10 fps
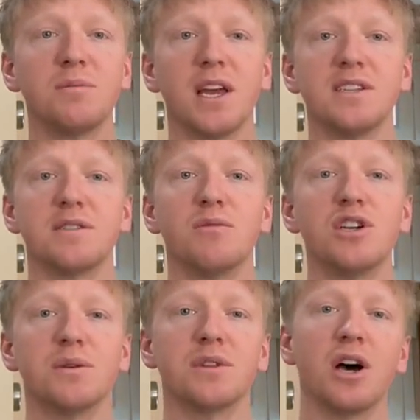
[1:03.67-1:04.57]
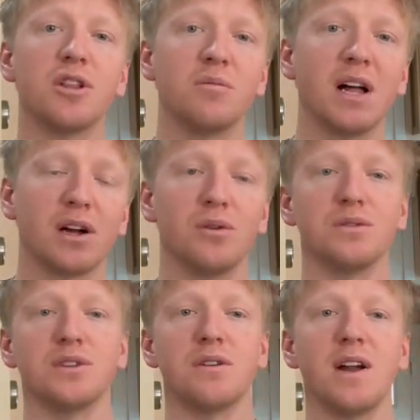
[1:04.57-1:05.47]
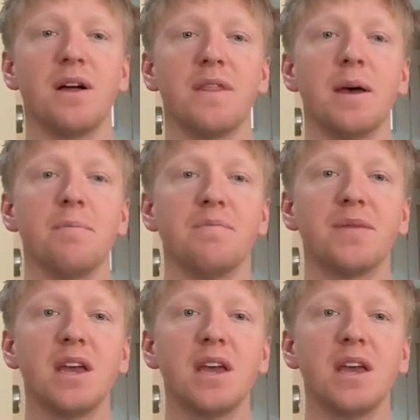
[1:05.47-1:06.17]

cases merging with other black holes around them.